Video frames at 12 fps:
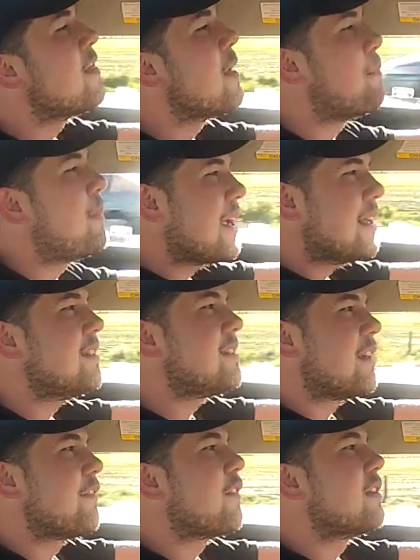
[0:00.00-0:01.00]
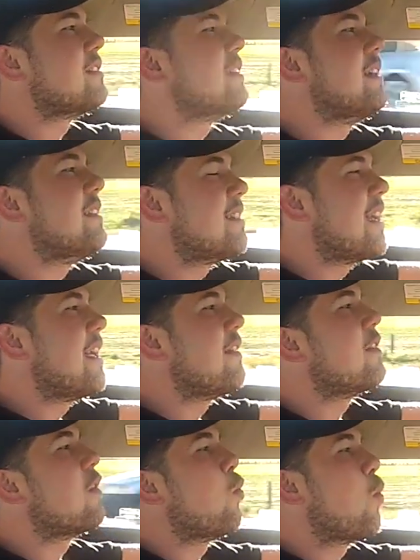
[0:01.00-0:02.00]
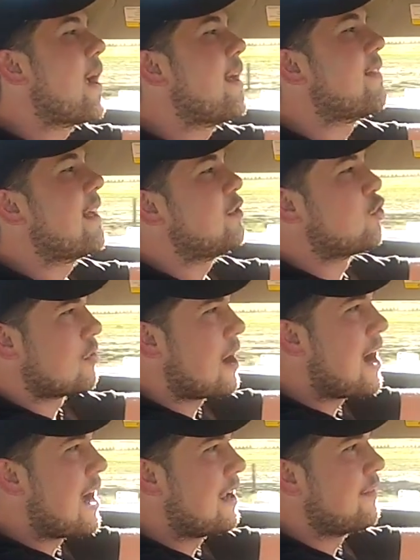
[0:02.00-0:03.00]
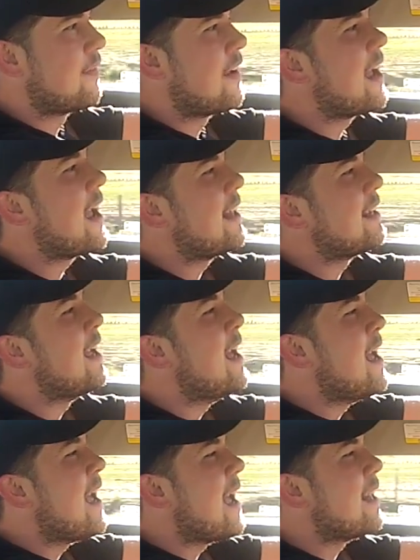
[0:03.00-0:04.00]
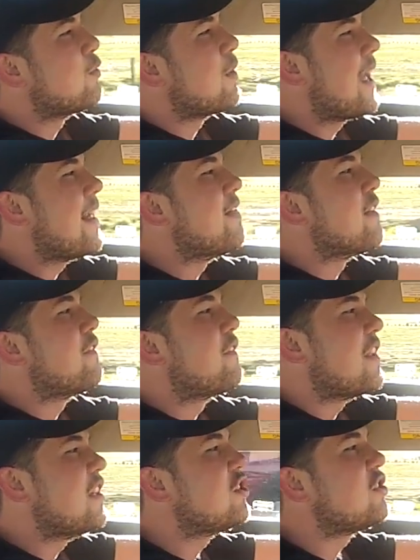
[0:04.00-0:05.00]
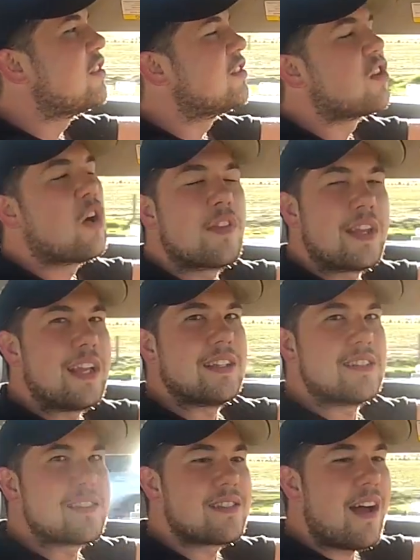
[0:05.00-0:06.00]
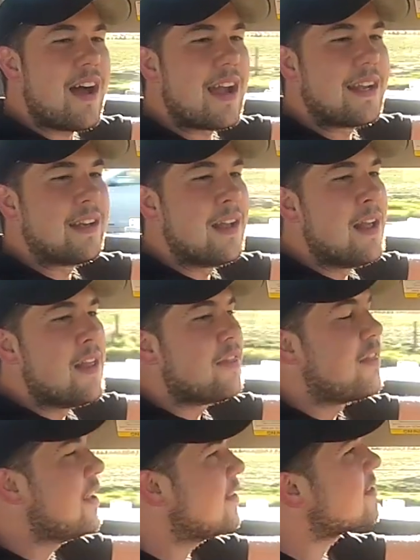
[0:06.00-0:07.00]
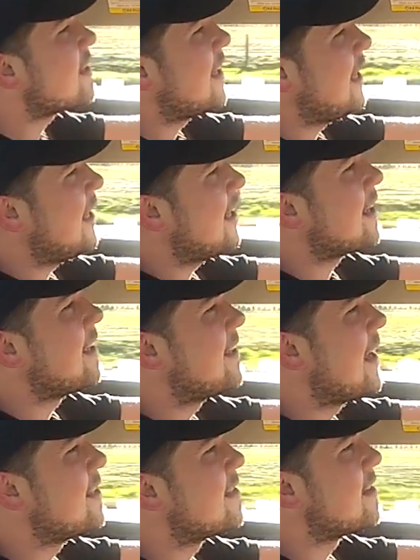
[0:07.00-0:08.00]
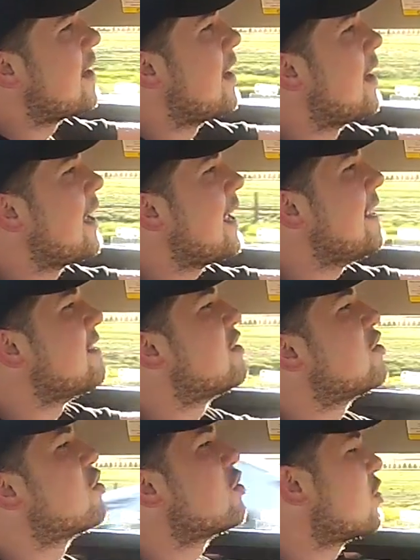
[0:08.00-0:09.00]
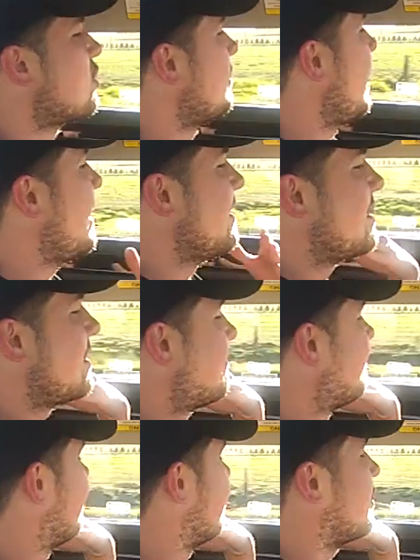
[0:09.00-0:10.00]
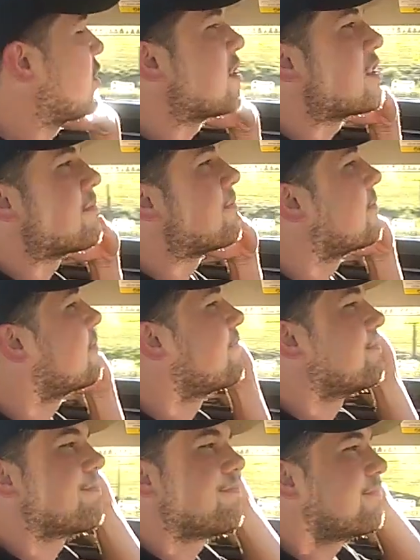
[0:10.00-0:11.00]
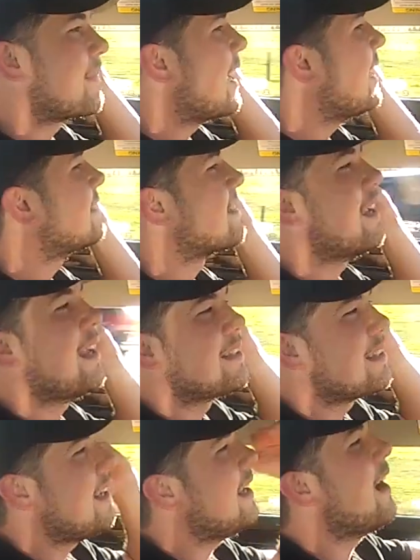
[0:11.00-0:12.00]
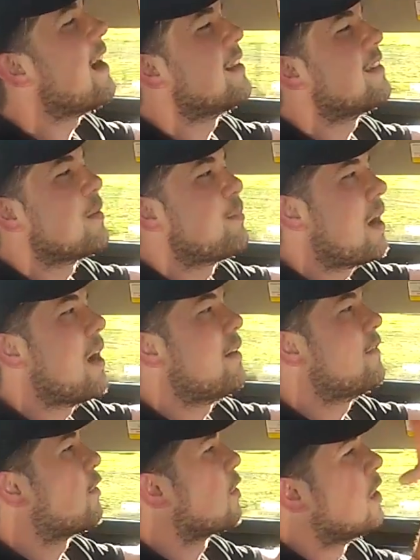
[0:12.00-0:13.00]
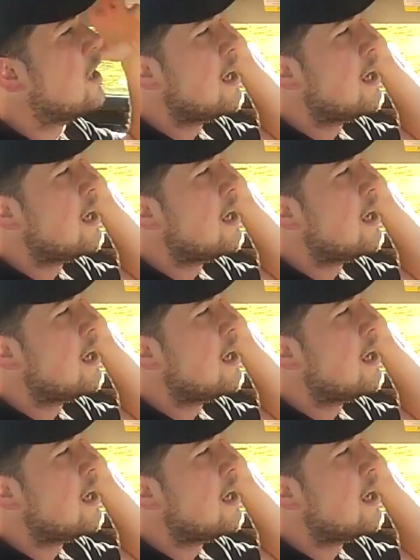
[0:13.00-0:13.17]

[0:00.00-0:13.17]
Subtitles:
the biggest difference is in the way they drive and in the finishes on the inside. This Kia Cadenza is just, it's eons above, or